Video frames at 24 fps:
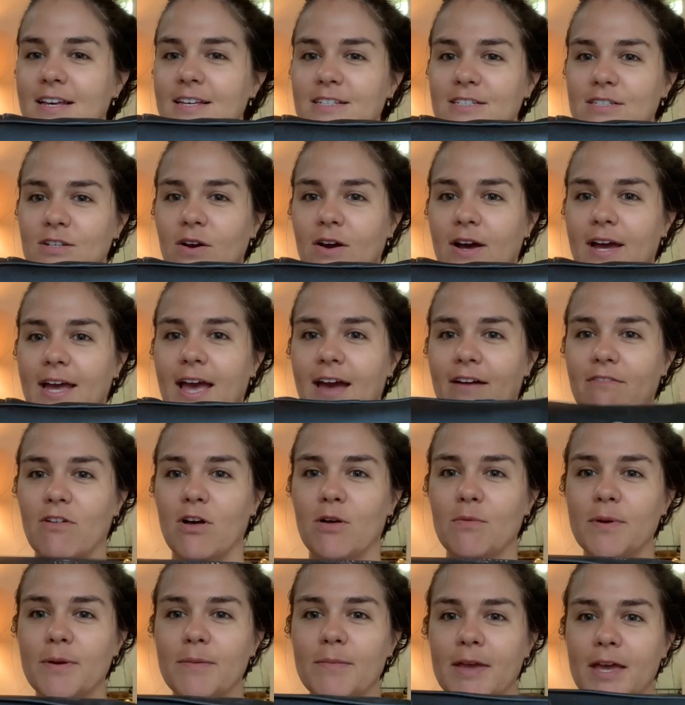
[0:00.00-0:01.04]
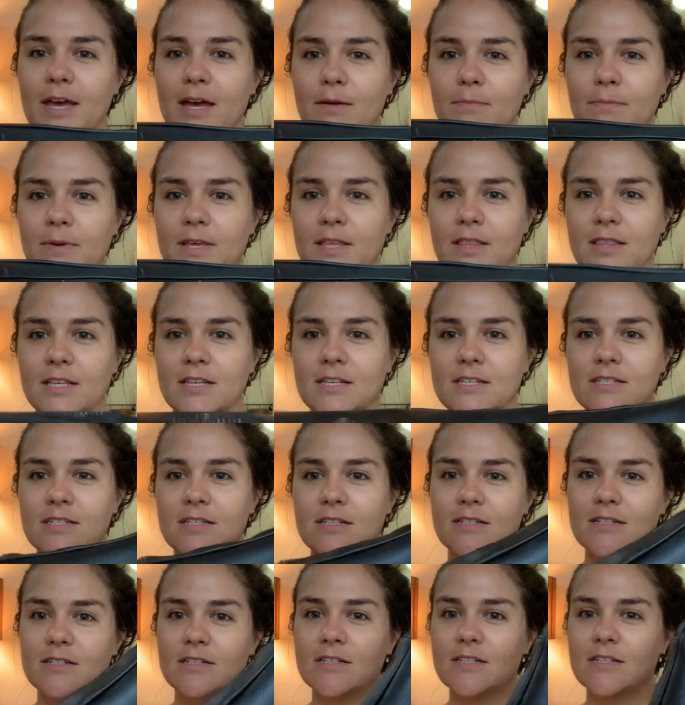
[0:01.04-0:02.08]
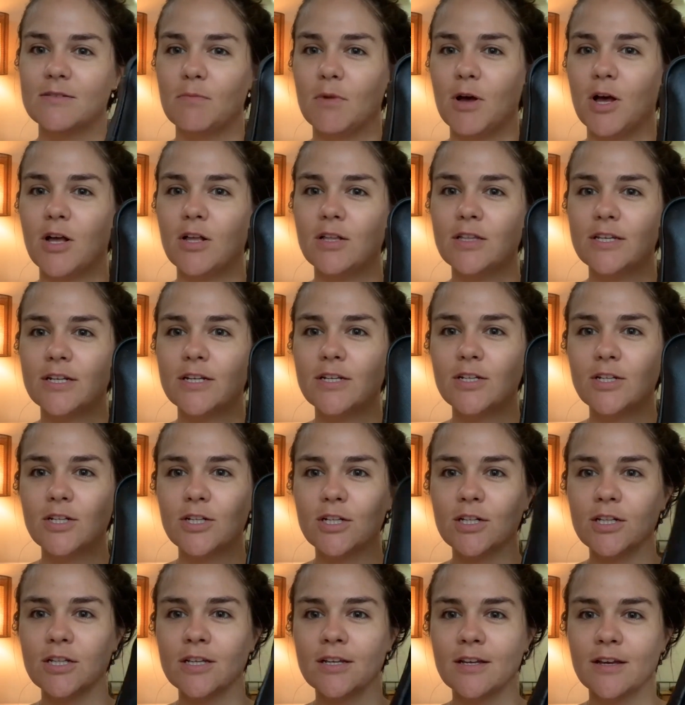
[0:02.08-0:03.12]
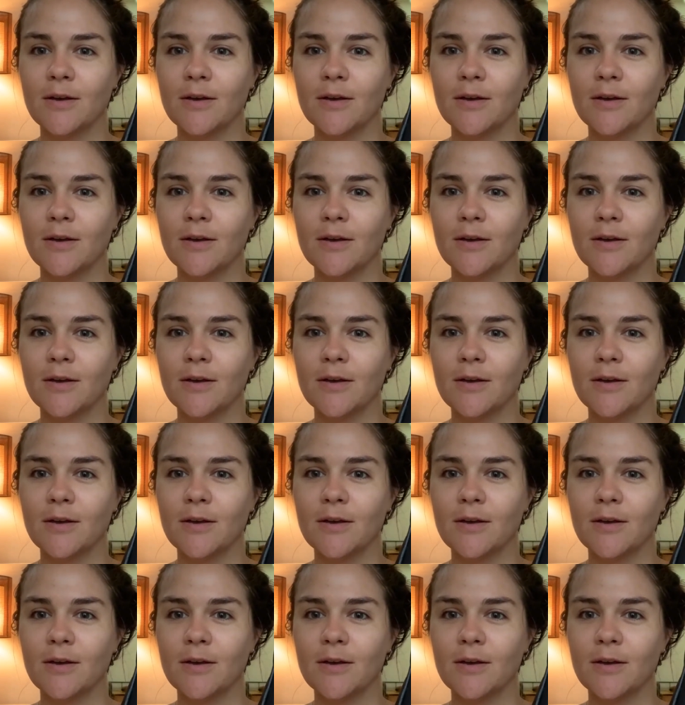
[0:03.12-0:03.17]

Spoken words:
So I have all my makeup in this small little